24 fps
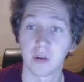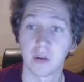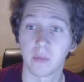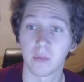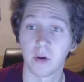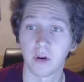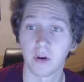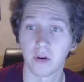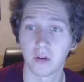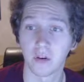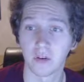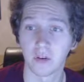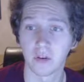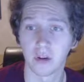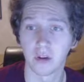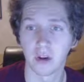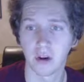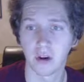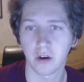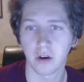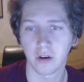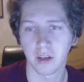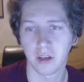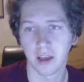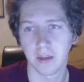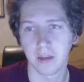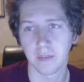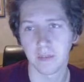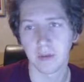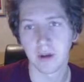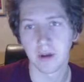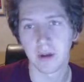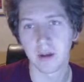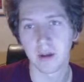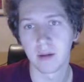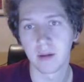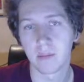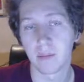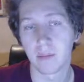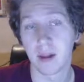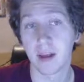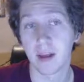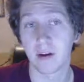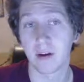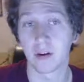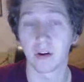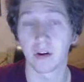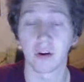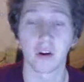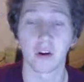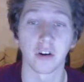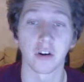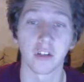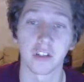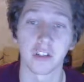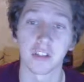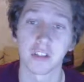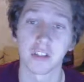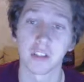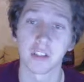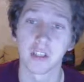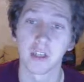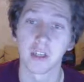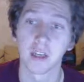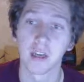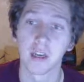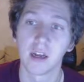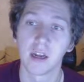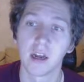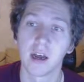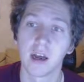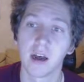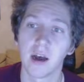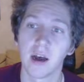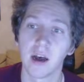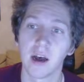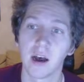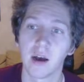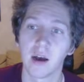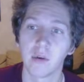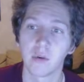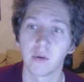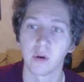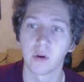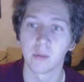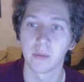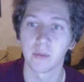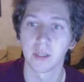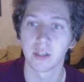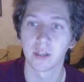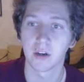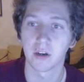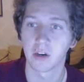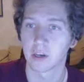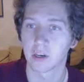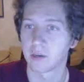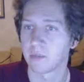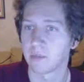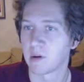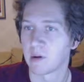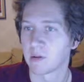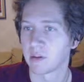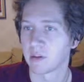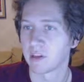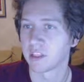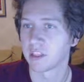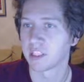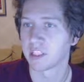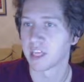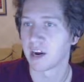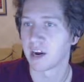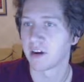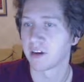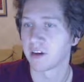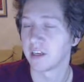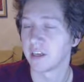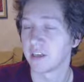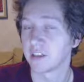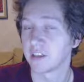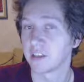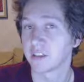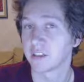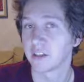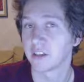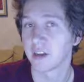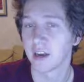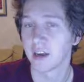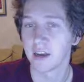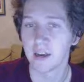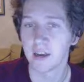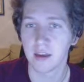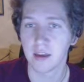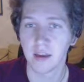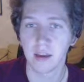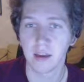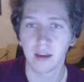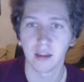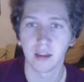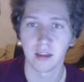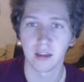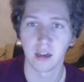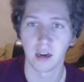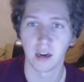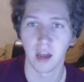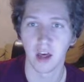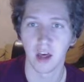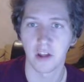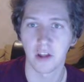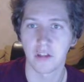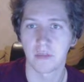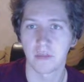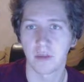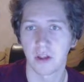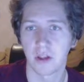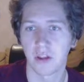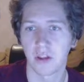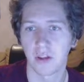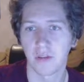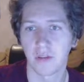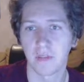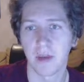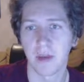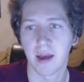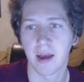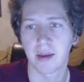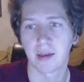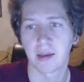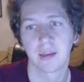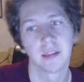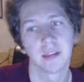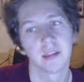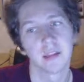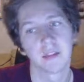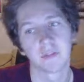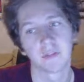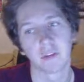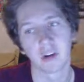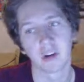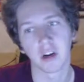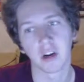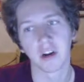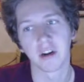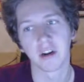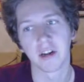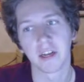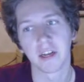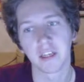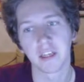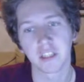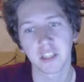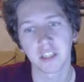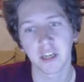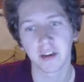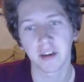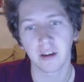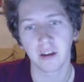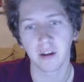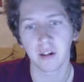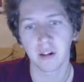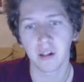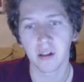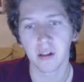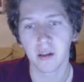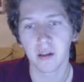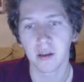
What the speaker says: Horror, the card game, player cards. We'll be talking about the Shattered Aeons today, the last Mythos pack in the Forgotten Age cycle.